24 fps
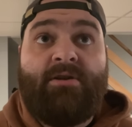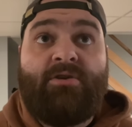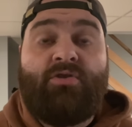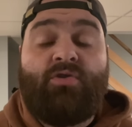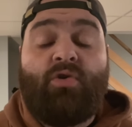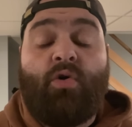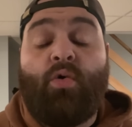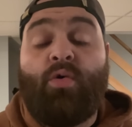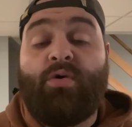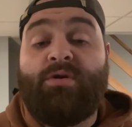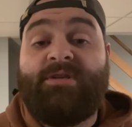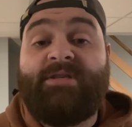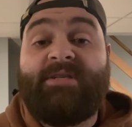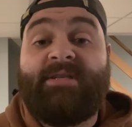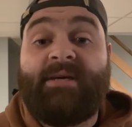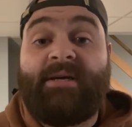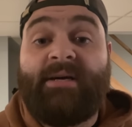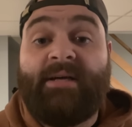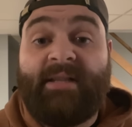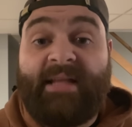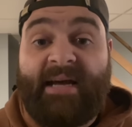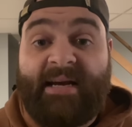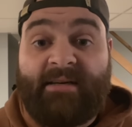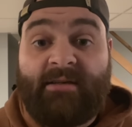towards the
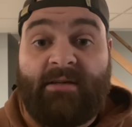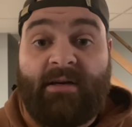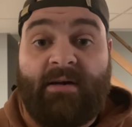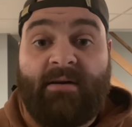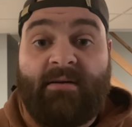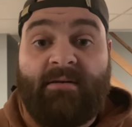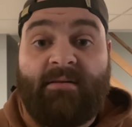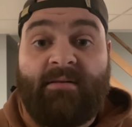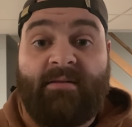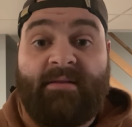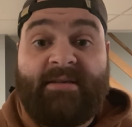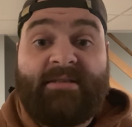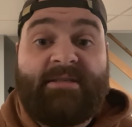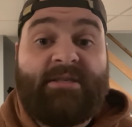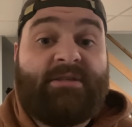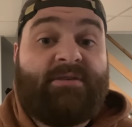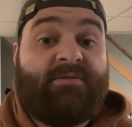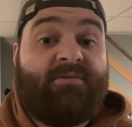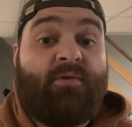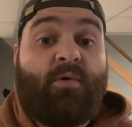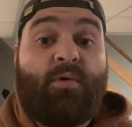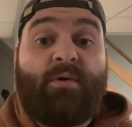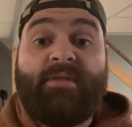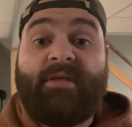collector. This
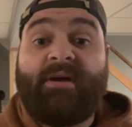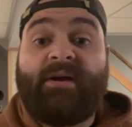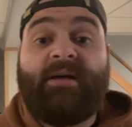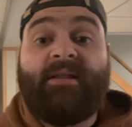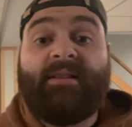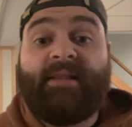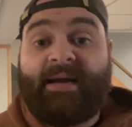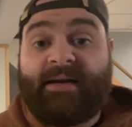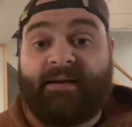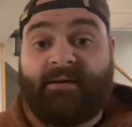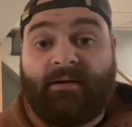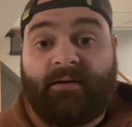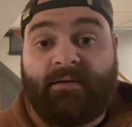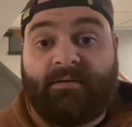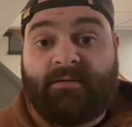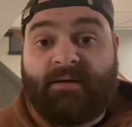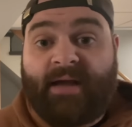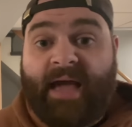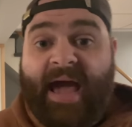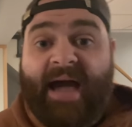is for the collector.